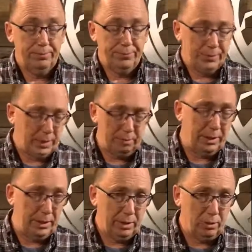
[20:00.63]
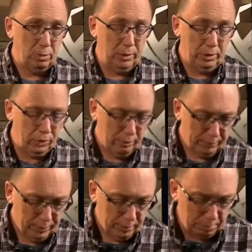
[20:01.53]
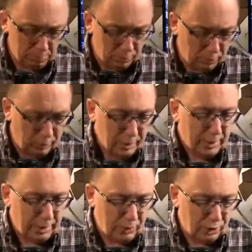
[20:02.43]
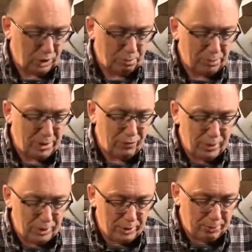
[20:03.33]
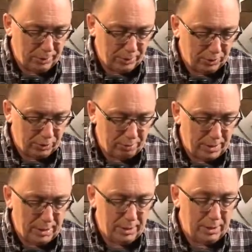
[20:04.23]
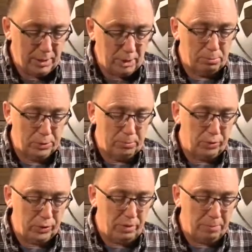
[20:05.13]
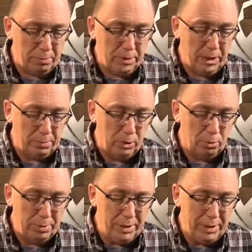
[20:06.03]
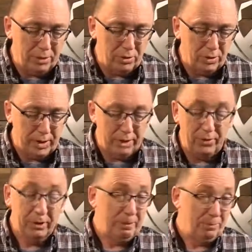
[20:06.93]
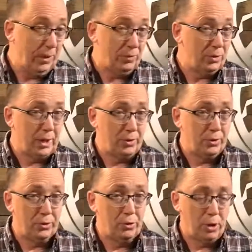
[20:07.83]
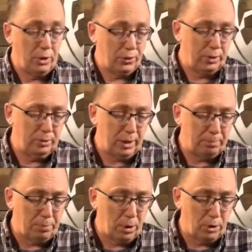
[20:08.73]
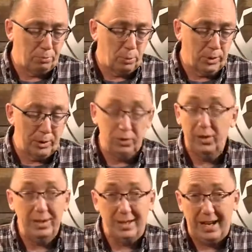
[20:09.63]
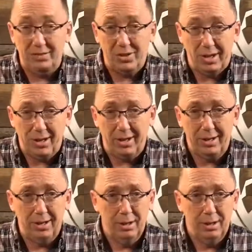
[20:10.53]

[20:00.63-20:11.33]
I'm getting into the weeds. Let me move on. He says, and being found in appearance as a man, he humbled himself by becoming obedient to death, even death on a cross. And Paul's point here is he didn't have to die.